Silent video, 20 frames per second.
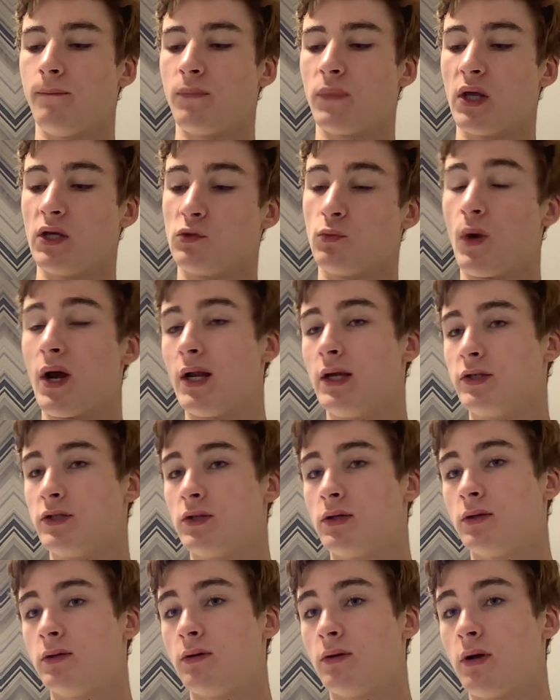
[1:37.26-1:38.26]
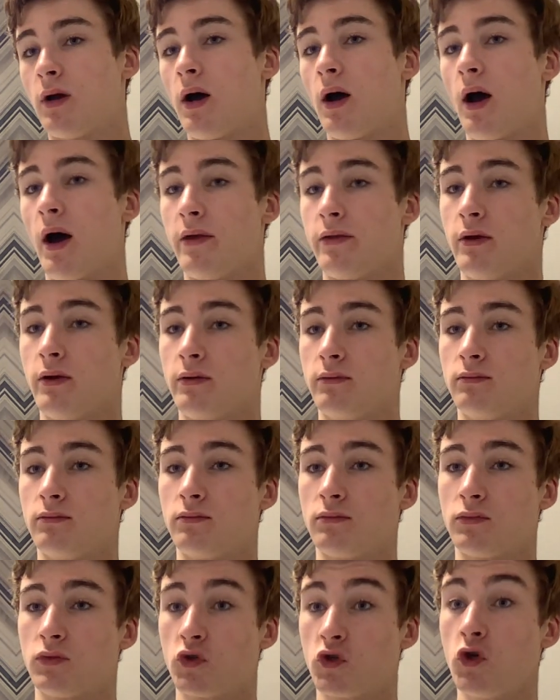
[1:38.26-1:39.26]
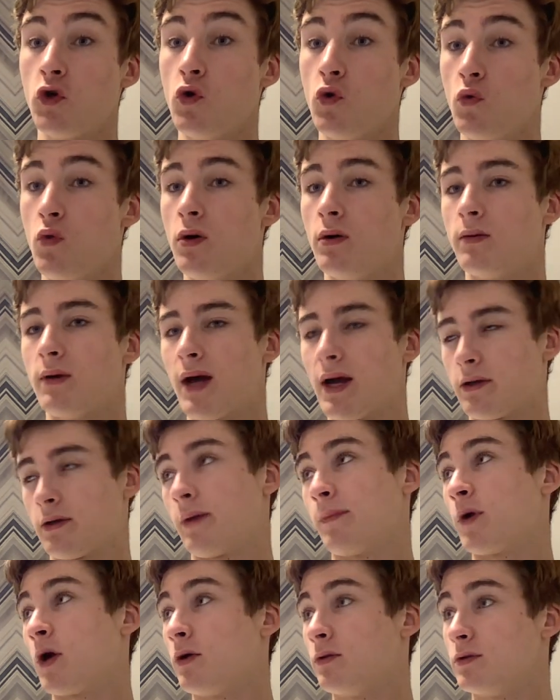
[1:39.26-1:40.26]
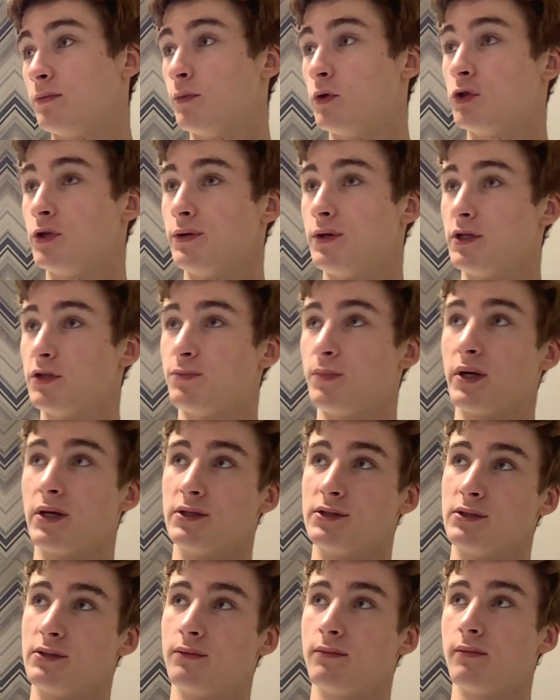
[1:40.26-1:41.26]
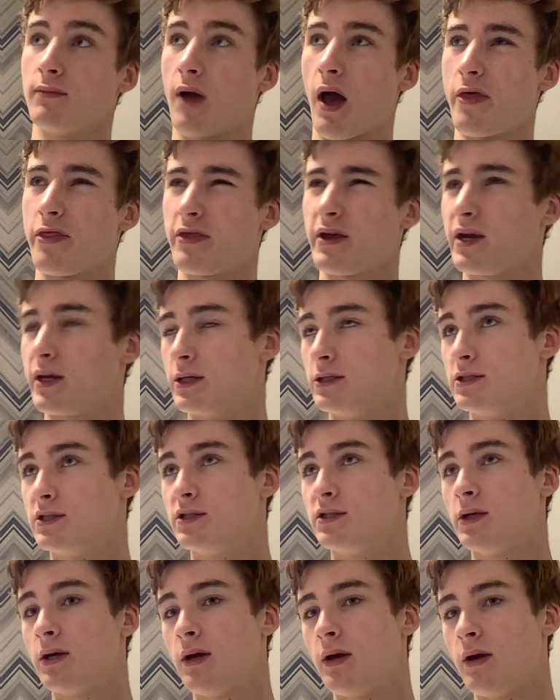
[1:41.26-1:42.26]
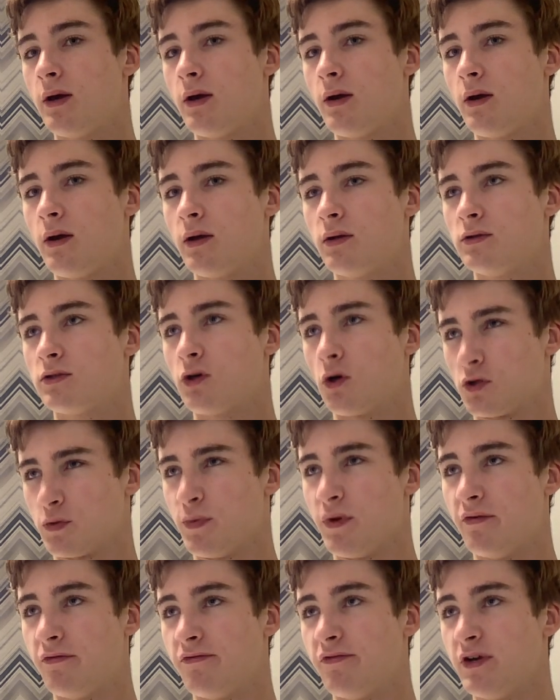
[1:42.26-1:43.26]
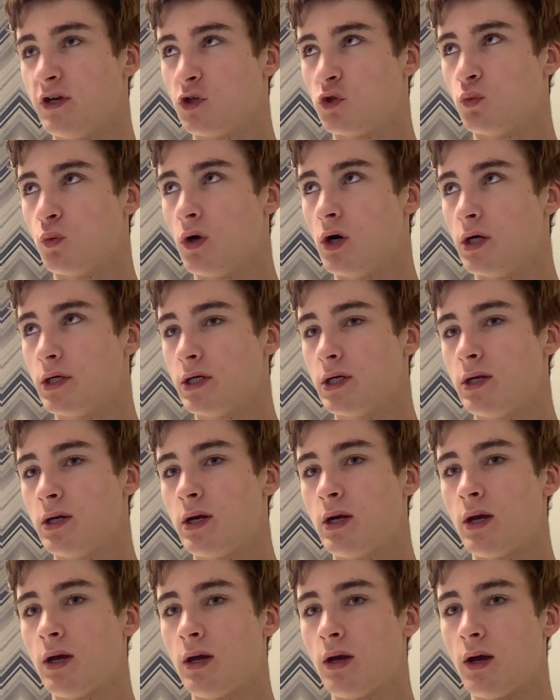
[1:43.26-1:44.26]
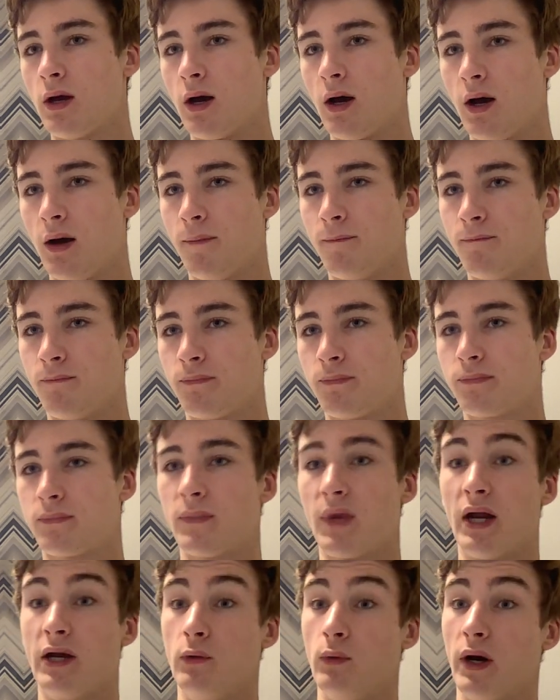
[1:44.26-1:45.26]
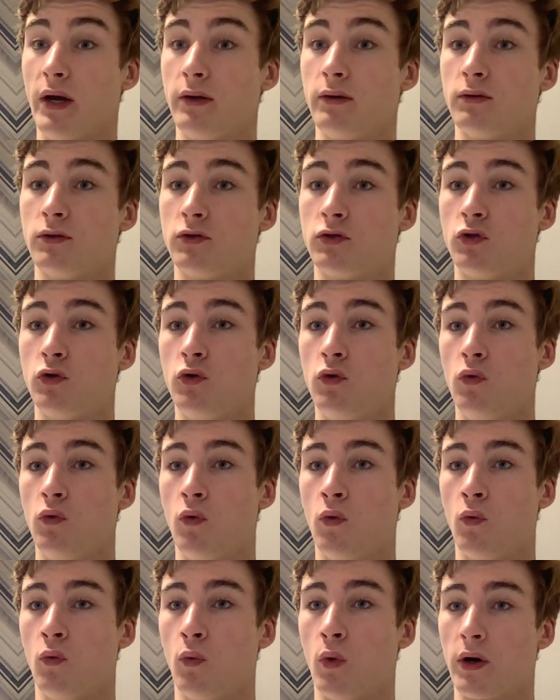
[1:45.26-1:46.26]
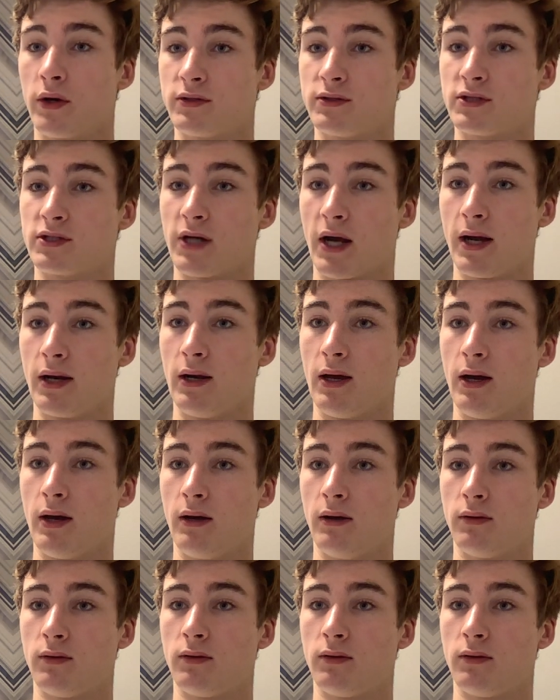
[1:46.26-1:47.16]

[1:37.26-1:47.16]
as well as either 2, and I'm going to butcher this because I think it's got to be a Finnish word. Anyway, 2 Wärtsilä